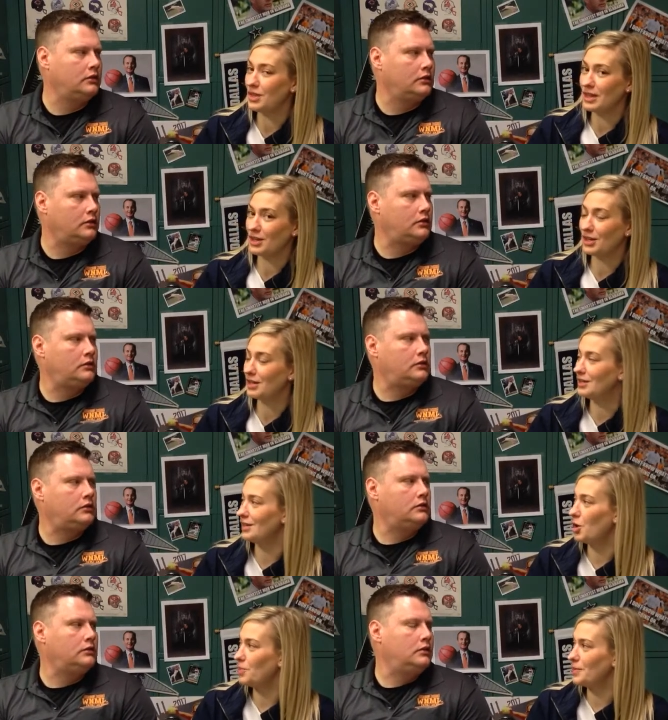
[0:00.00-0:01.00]
Speaker 1: think they're going
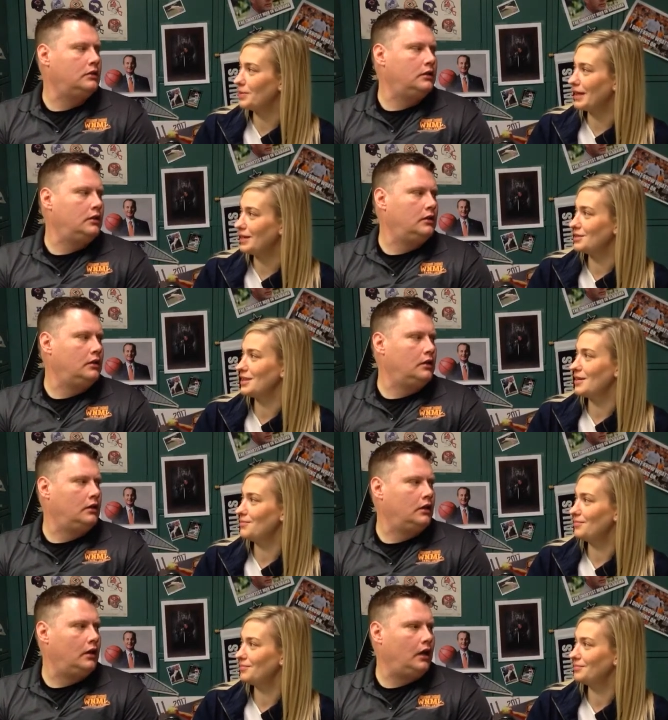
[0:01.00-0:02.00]
to open players
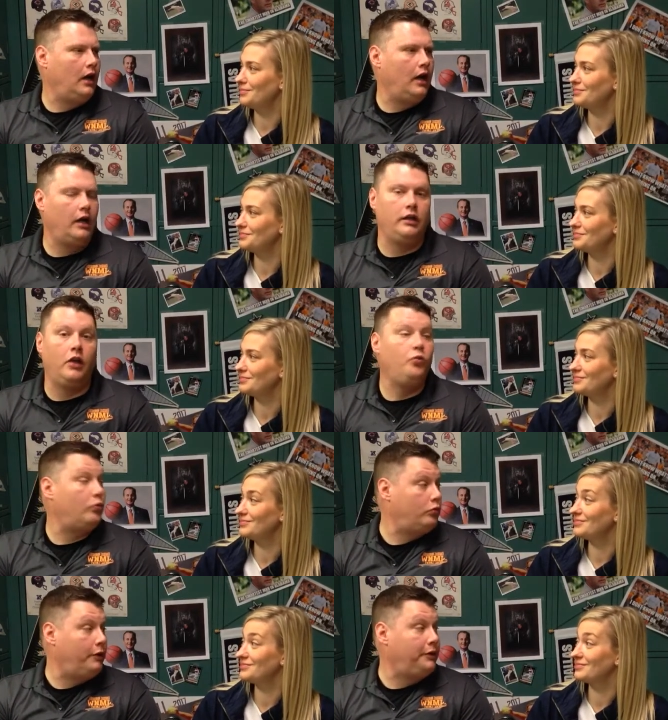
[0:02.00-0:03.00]
up?
Speaker 2: Uh, no,
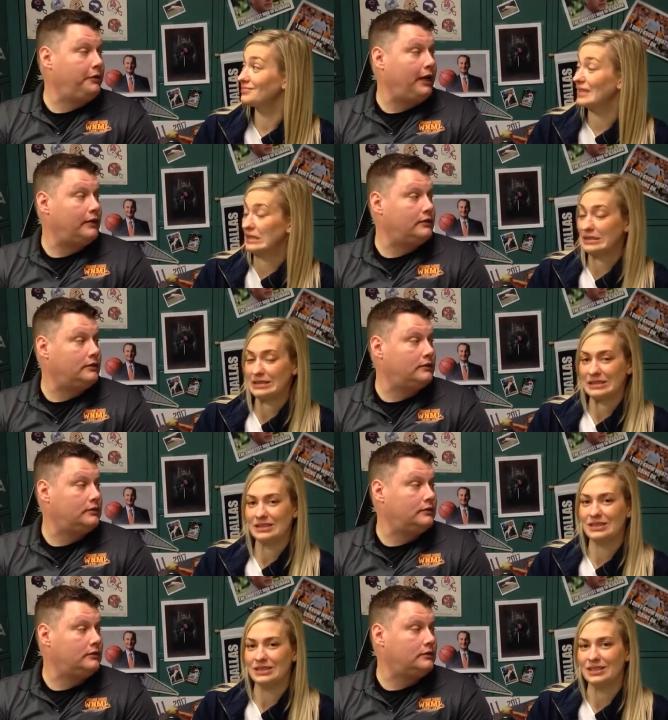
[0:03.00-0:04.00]
no, I do not.
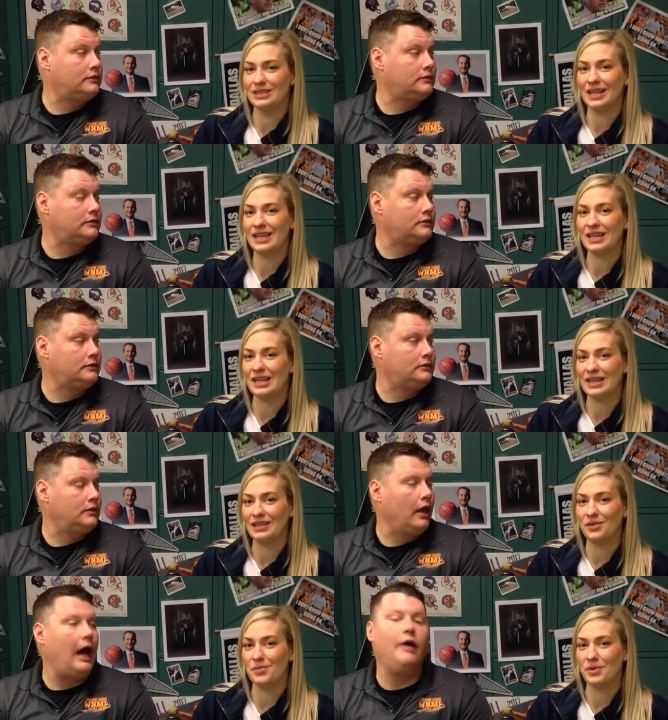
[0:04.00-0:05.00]
Speaker 1: Ugh, that could get a
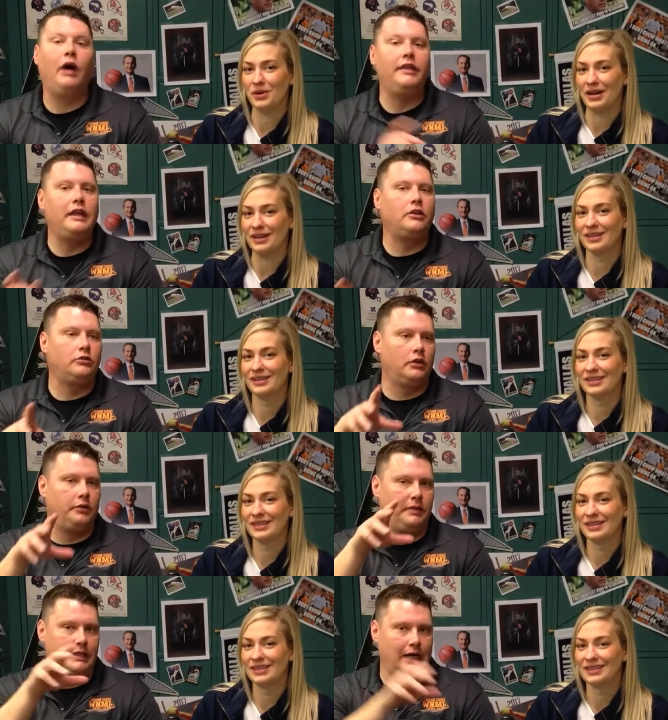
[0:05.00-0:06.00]
little I, boring. I, think there'll,
Speaker 2: there
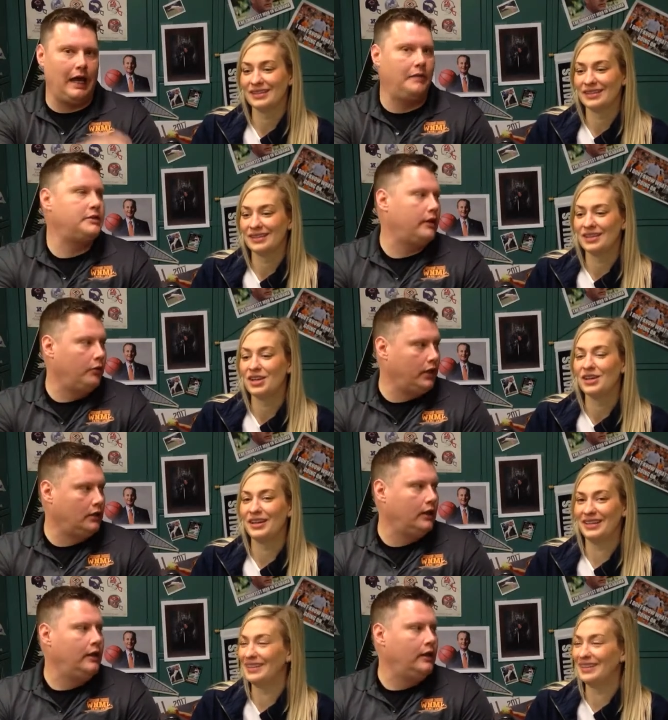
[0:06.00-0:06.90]
will be times they will.